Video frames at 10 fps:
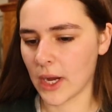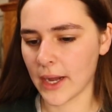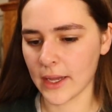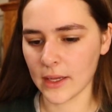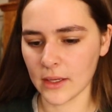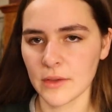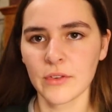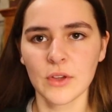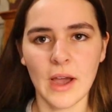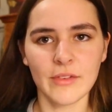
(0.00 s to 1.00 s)
if
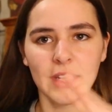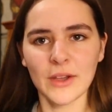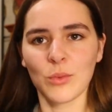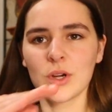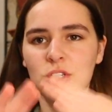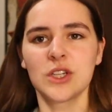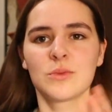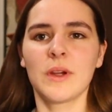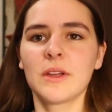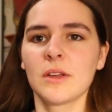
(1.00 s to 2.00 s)
you haven't like watched these
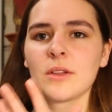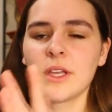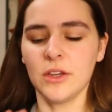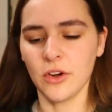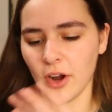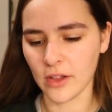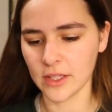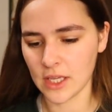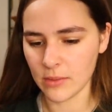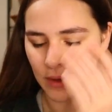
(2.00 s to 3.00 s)
regularly and you're not
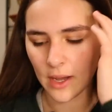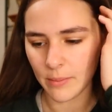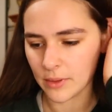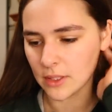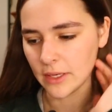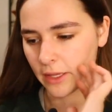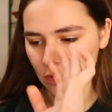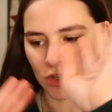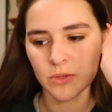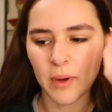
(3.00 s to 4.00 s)
like keeping up and like
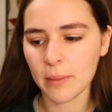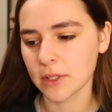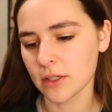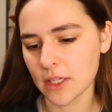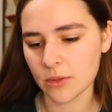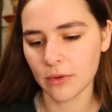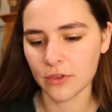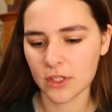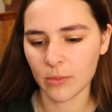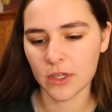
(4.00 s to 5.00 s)
you just popped on this one
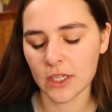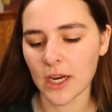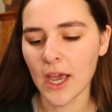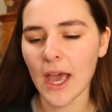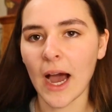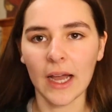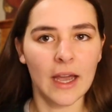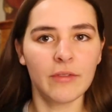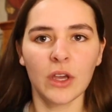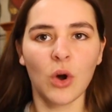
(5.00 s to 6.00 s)
for some reason, I
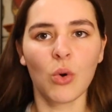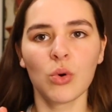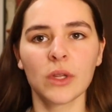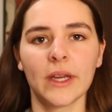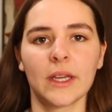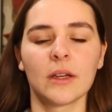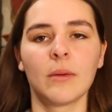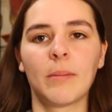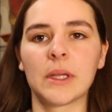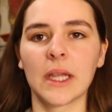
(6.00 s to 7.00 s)
have a whole like
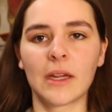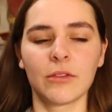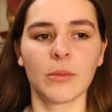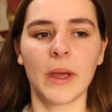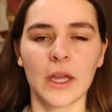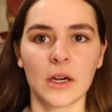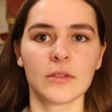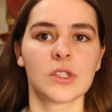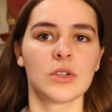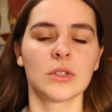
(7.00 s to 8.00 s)
plan for paying off
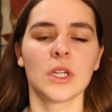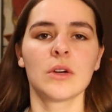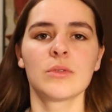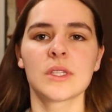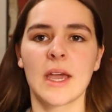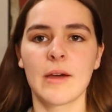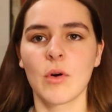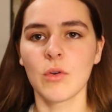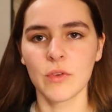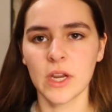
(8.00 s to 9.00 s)
student loans. I have a
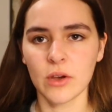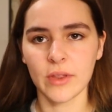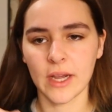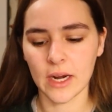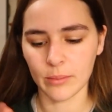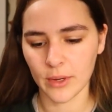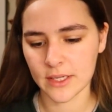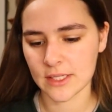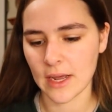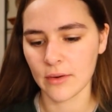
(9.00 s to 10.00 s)
whole video that kind of
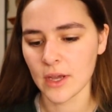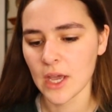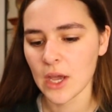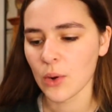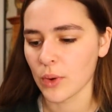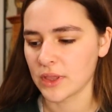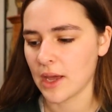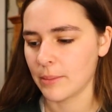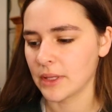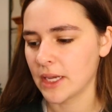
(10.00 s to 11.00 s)
breaks down what
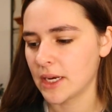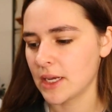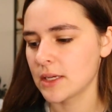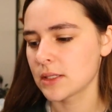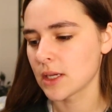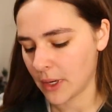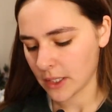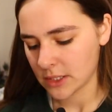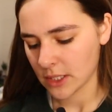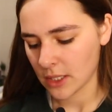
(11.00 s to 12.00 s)
that plan is, but